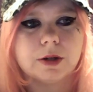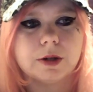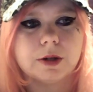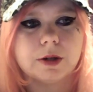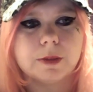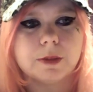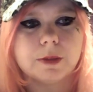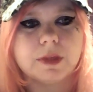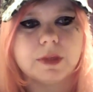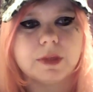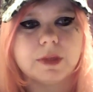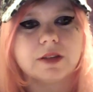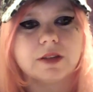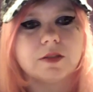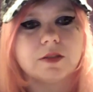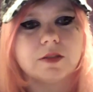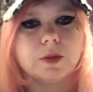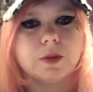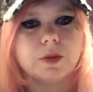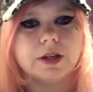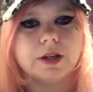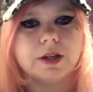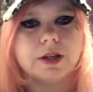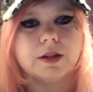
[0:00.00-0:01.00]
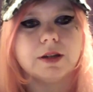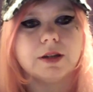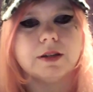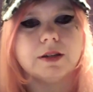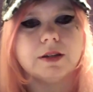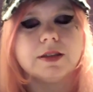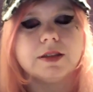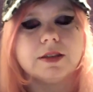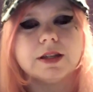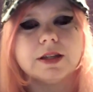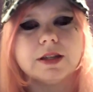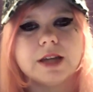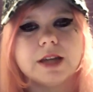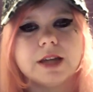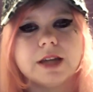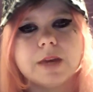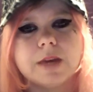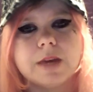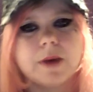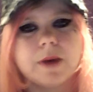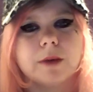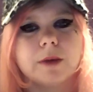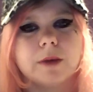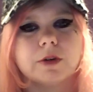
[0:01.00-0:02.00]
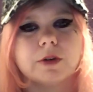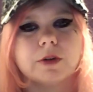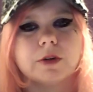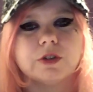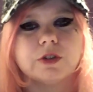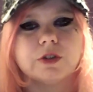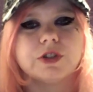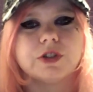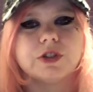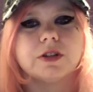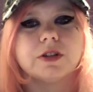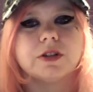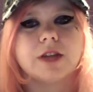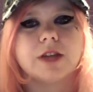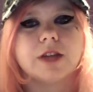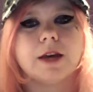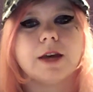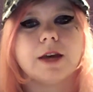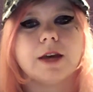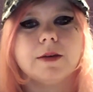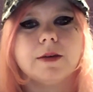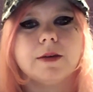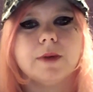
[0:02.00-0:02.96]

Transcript: mixed with the hip hop culture that